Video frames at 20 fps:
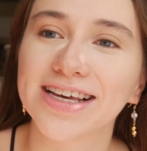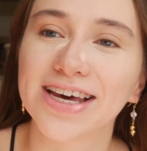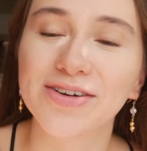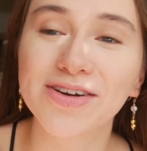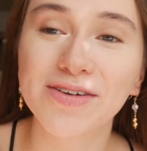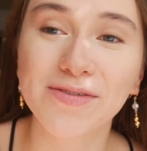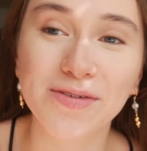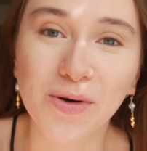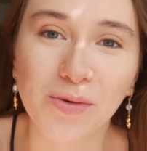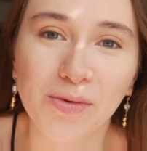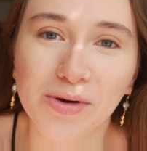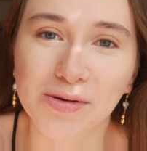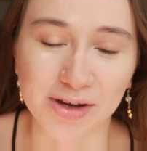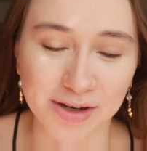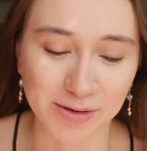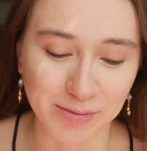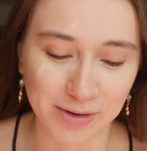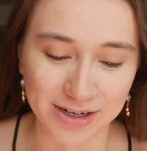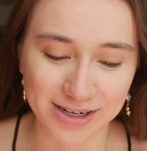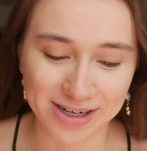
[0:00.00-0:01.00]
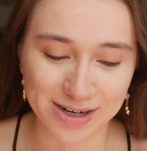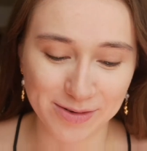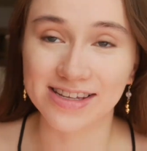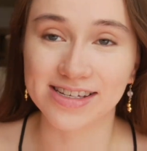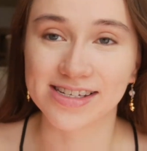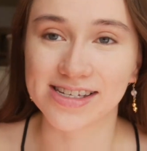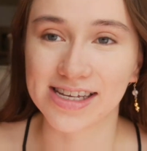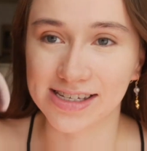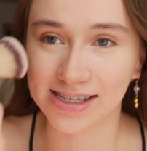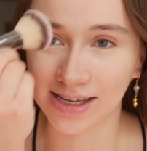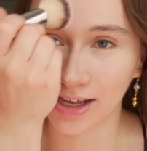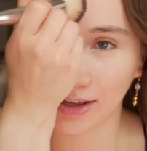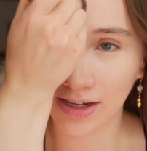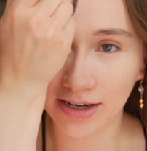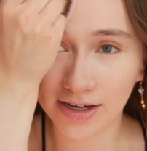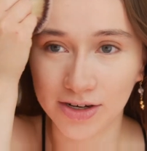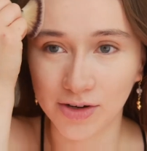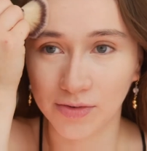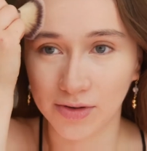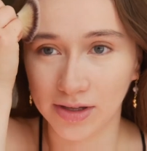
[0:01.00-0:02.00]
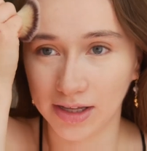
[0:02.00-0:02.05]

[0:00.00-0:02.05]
don't even know what I'm talking about anymore. This has nothing to do with